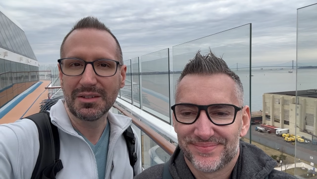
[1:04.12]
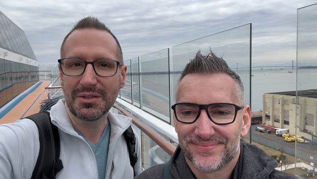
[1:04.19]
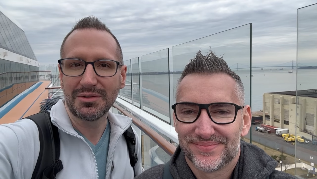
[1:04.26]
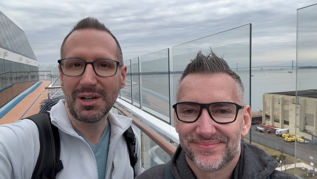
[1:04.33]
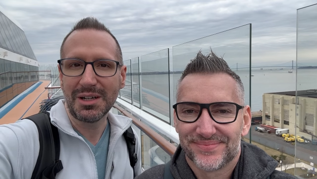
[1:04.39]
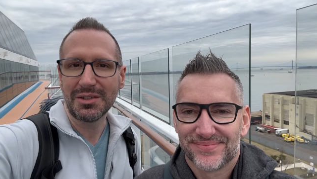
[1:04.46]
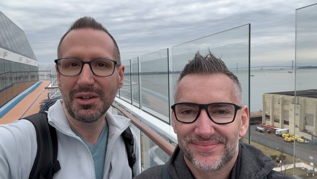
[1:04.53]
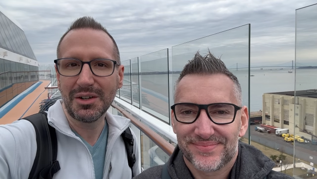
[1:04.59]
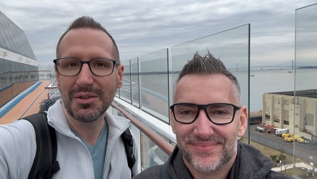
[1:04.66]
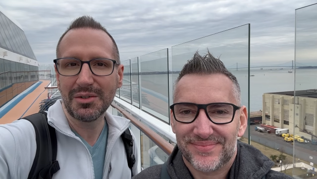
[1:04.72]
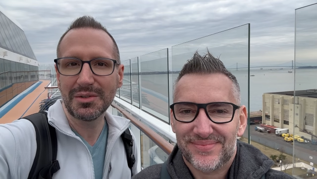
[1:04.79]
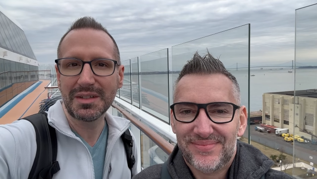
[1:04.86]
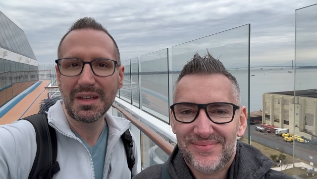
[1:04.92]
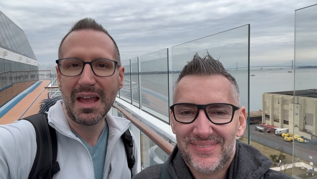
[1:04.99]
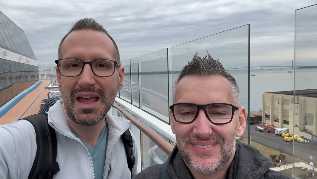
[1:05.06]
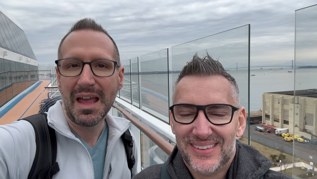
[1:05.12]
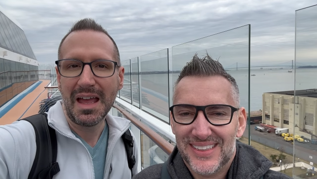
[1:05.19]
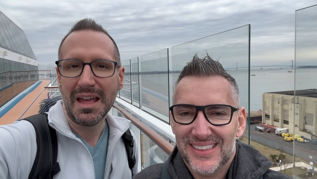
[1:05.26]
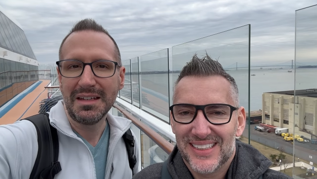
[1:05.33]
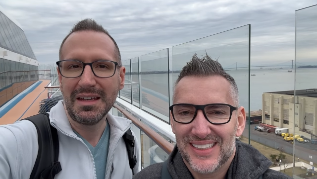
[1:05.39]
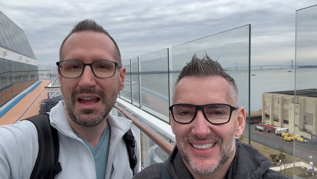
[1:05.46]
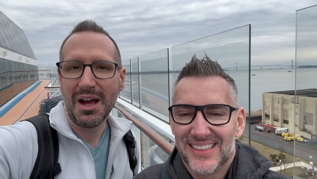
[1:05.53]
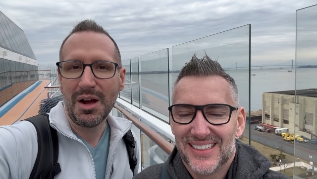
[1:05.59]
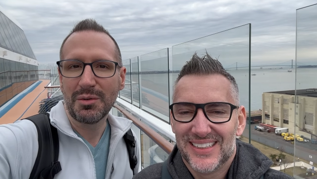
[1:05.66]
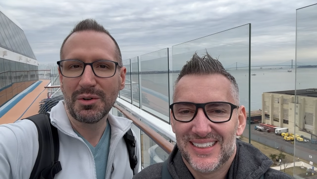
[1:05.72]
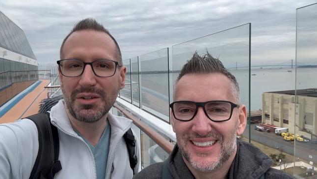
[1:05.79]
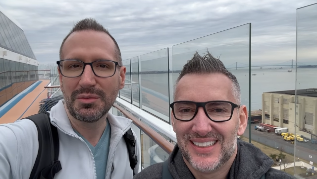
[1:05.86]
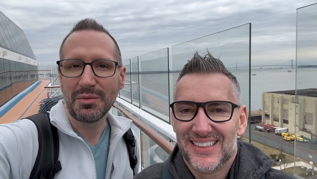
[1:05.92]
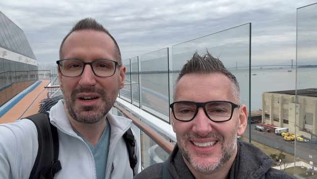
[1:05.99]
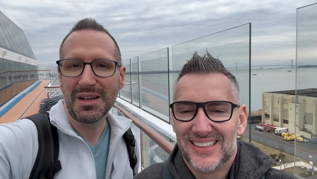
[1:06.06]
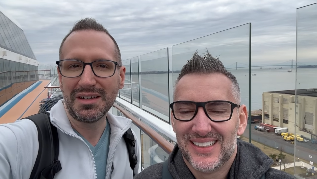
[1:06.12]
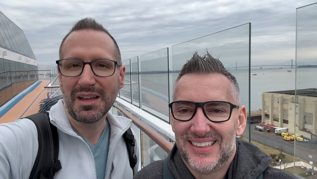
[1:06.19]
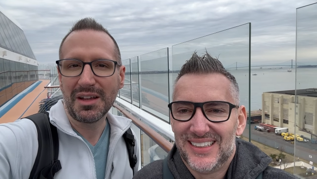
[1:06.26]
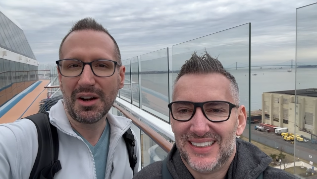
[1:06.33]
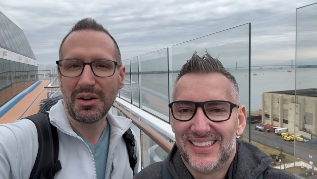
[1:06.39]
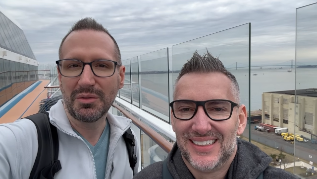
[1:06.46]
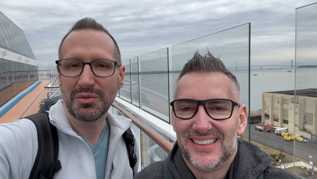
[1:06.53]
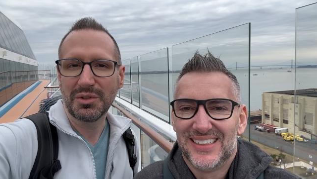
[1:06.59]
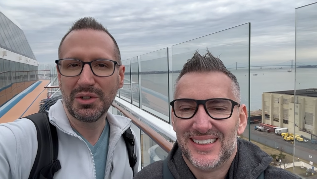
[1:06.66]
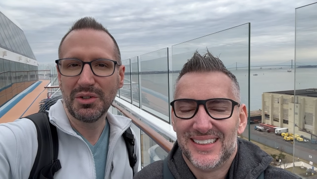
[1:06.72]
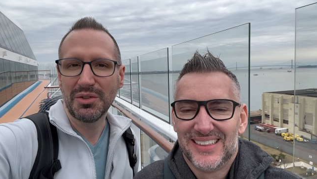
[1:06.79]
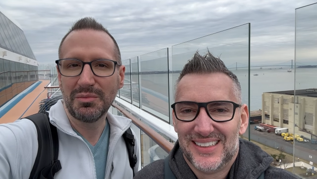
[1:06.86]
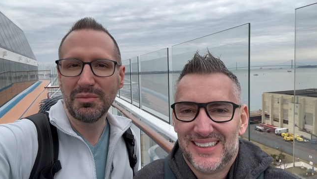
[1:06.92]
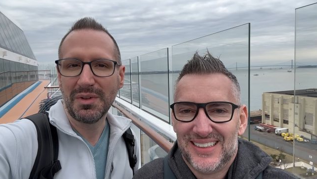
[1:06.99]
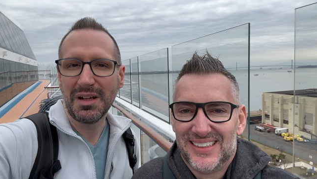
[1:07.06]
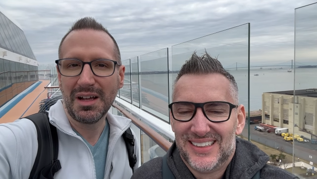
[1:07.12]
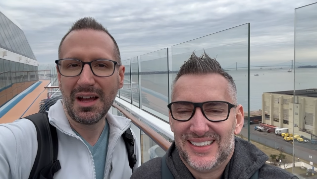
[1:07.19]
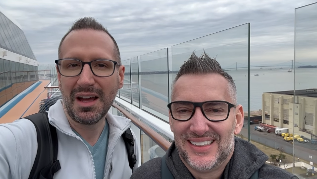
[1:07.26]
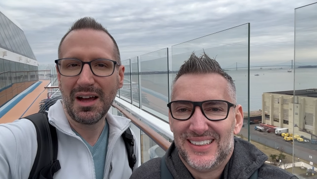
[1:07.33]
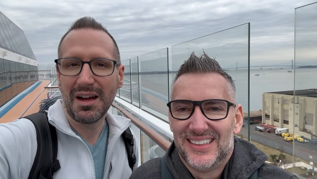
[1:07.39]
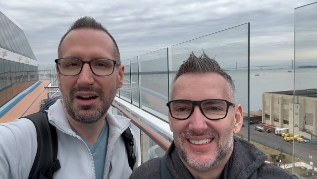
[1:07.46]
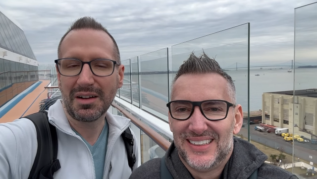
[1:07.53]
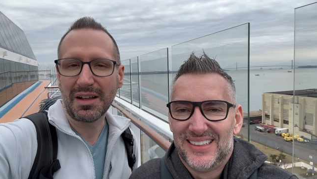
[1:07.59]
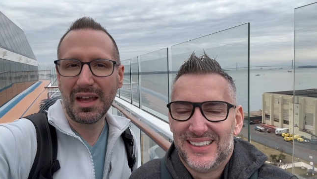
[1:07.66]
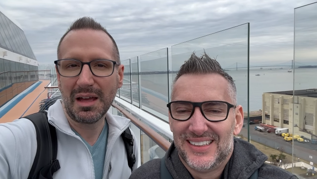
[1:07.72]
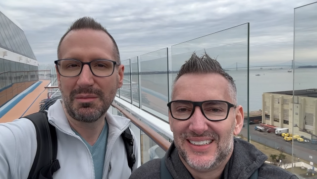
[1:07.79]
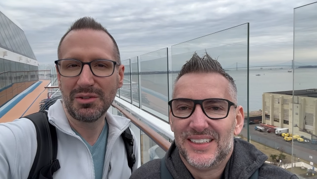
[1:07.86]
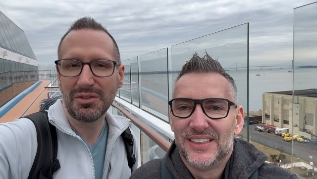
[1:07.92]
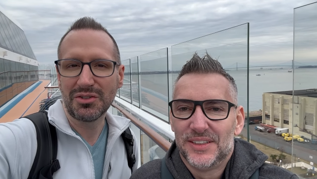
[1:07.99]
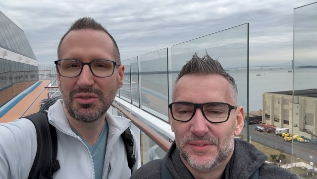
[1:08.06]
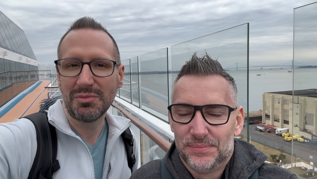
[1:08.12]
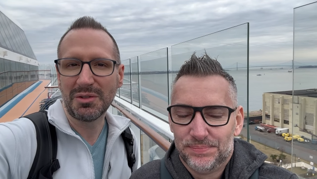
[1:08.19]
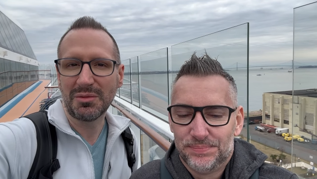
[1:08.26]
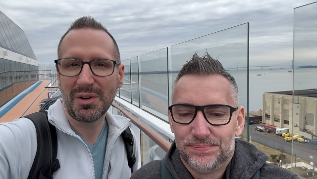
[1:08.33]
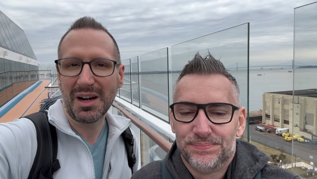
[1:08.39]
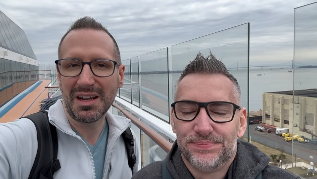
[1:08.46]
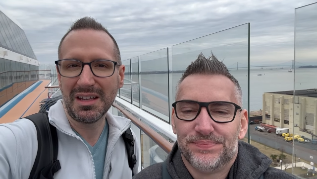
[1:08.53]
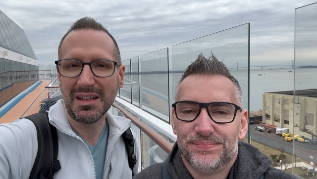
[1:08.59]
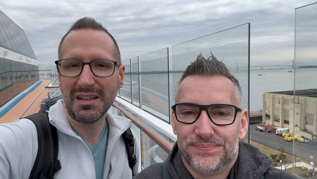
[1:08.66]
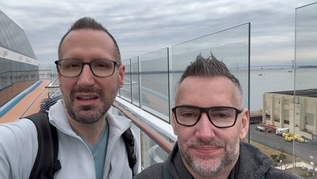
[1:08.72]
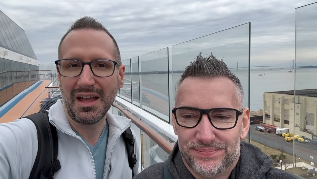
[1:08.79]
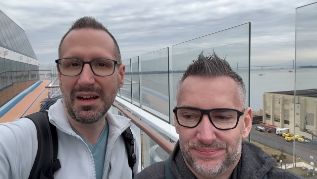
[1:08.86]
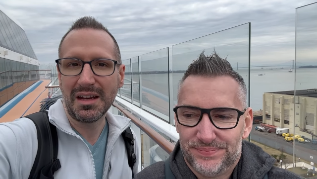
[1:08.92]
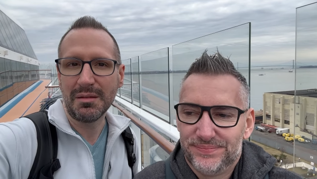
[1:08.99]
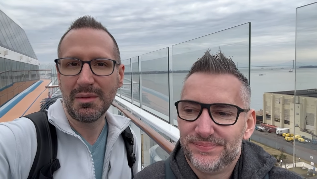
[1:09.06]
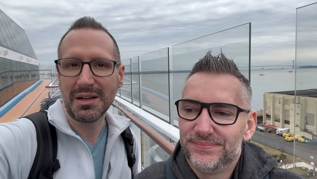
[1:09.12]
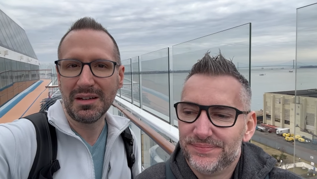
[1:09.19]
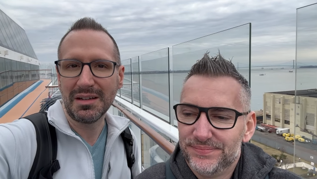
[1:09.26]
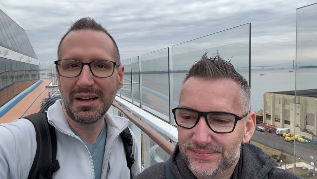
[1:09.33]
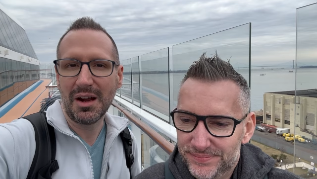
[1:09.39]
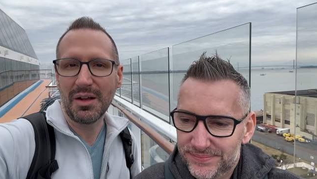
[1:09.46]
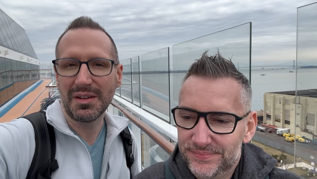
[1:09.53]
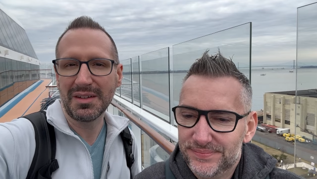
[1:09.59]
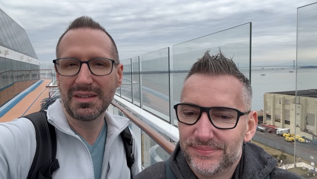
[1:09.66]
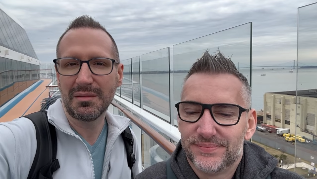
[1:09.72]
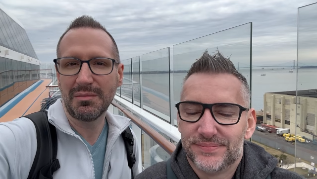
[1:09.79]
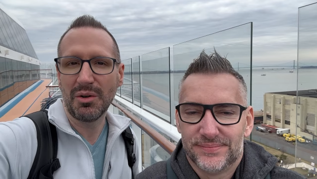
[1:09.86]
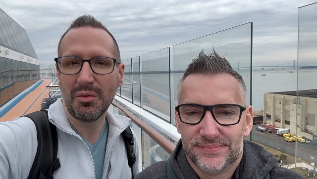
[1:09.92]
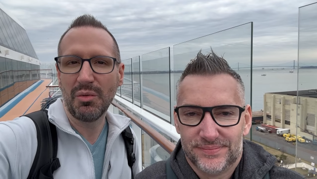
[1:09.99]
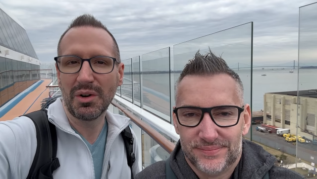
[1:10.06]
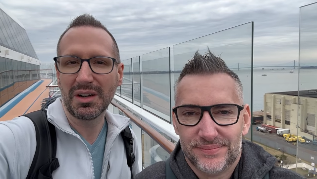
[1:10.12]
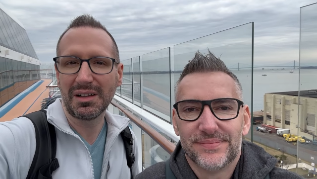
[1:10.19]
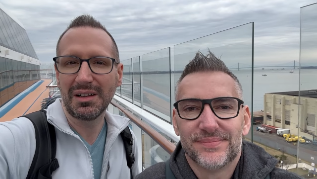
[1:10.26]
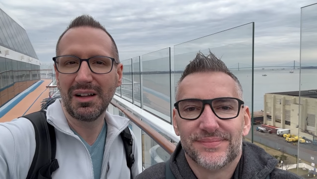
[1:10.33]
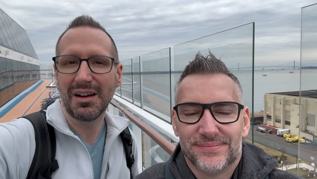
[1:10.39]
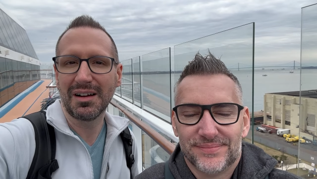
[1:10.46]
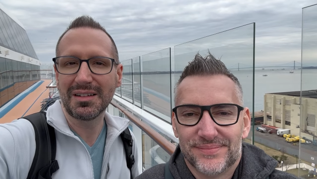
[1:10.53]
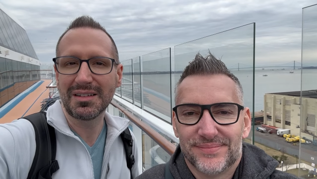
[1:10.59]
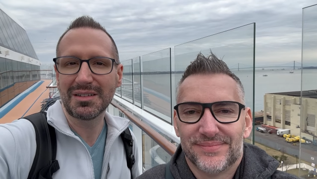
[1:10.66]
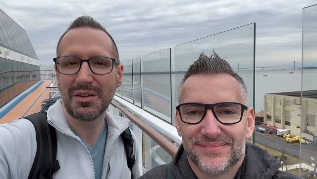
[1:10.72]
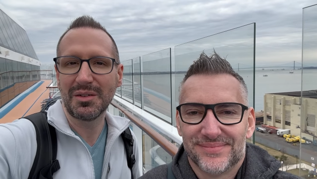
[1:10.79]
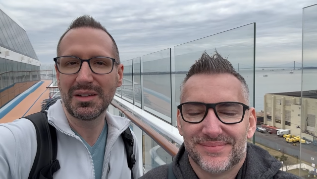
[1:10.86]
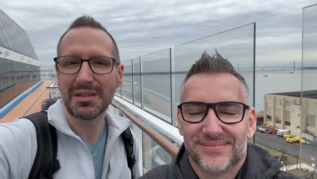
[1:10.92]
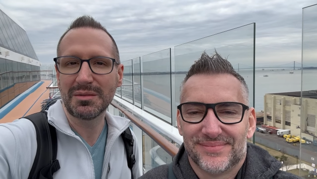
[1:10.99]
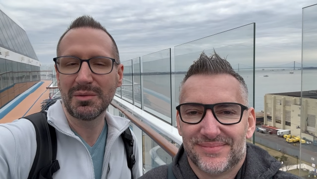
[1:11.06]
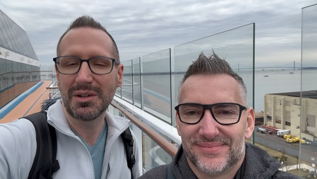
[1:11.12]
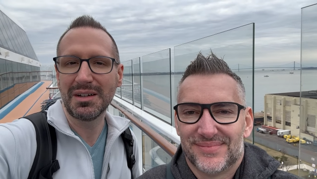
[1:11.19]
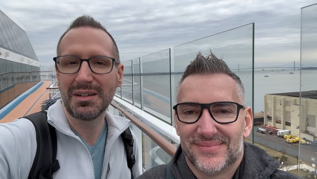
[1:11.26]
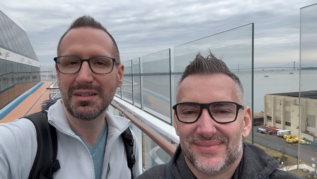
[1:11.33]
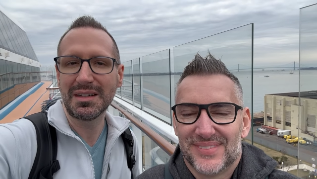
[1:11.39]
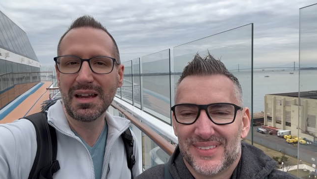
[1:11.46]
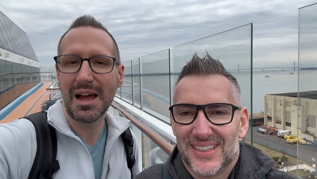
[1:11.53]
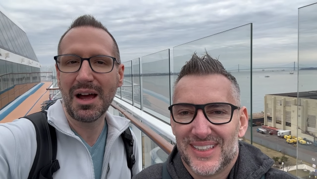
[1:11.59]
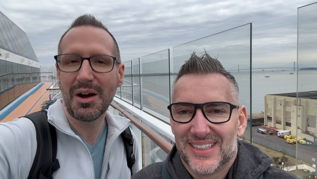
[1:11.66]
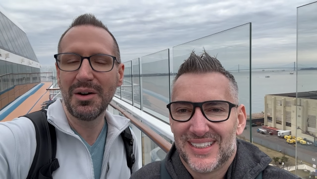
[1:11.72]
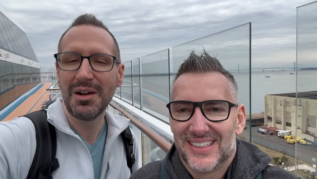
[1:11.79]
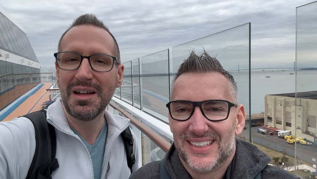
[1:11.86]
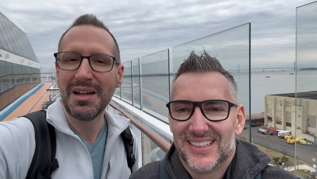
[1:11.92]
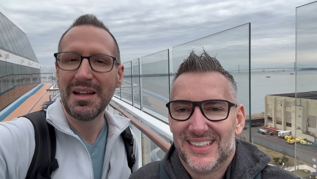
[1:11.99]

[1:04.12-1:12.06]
Speaker 1: Sorrento's, and now we're just waiting to get our room. Our cabin should be ready any minute now. They said about 1 o'clock, so that's what it is now.